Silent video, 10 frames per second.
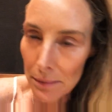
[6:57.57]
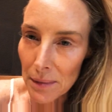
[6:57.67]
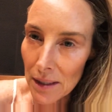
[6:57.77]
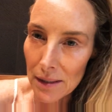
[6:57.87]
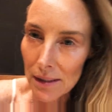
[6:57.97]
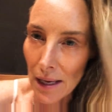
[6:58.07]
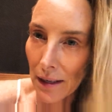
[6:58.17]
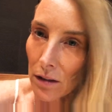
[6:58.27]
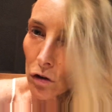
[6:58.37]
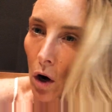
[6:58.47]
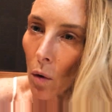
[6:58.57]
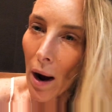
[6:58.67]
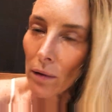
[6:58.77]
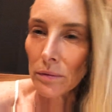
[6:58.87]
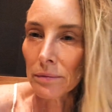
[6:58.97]
means like go
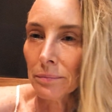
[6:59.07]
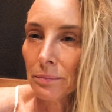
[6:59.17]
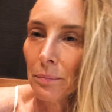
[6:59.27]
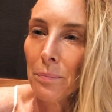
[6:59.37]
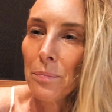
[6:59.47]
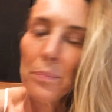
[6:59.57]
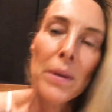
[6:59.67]
out and